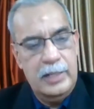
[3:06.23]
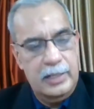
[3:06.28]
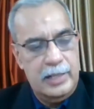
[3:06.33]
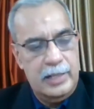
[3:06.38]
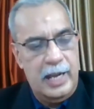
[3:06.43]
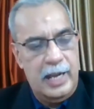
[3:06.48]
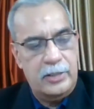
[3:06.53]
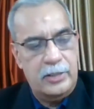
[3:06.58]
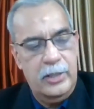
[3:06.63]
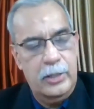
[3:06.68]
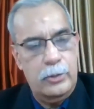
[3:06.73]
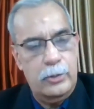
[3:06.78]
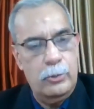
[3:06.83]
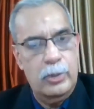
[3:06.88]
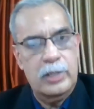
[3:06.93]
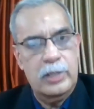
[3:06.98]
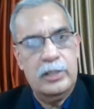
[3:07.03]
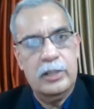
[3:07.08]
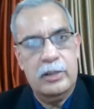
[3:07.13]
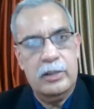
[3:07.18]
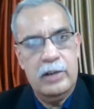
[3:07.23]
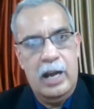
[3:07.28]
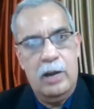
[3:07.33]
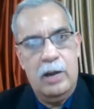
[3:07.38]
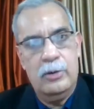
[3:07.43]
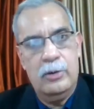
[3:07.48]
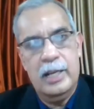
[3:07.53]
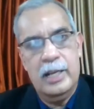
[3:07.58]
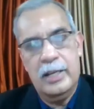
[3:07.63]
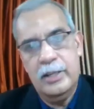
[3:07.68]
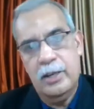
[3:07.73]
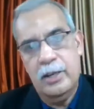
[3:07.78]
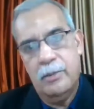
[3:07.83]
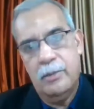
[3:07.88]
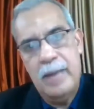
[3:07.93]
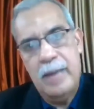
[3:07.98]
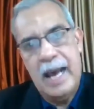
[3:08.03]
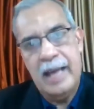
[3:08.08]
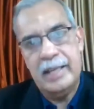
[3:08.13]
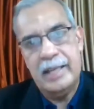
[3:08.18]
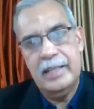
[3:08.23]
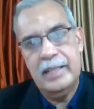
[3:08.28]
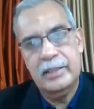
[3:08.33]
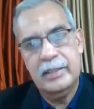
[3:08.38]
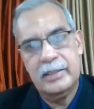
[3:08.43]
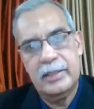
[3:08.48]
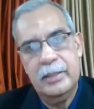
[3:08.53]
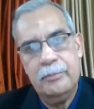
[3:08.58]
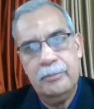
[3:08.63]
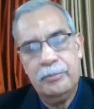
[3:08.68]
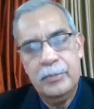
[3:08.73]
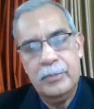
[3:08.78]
is actually towards the ground and your back is